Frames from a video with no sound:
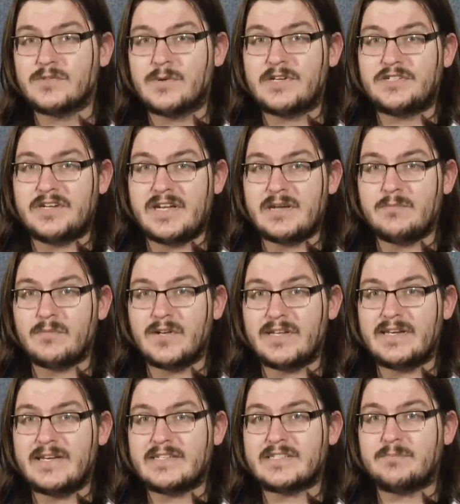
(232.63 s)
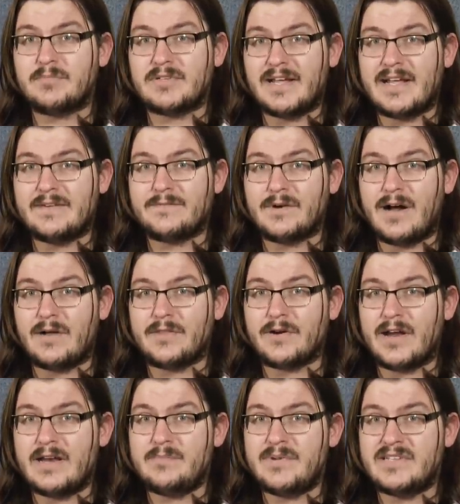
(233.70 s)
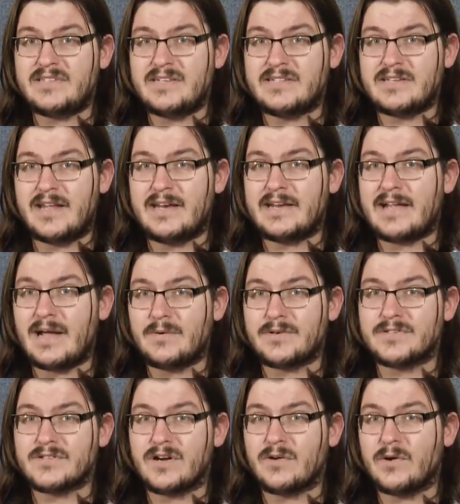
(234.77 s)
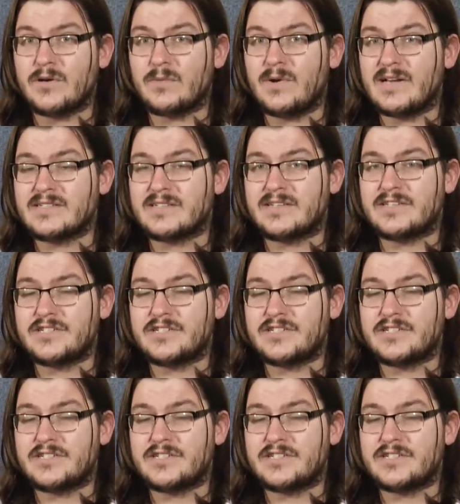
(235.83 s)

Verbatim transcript: so a GM really needs to plan for how their NPCs and encounters are going to rise to the